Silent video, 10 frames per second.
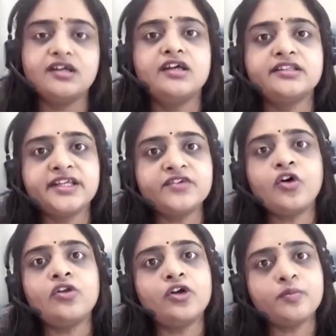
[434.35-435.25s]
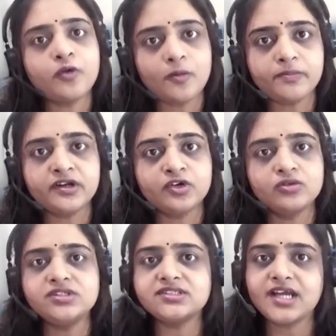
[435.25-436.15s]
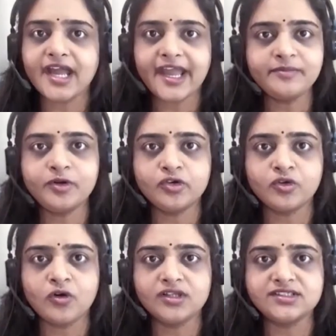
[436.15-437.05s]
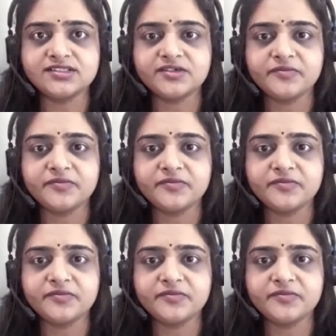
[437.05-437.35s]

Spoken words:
They followed proper rules and protocols.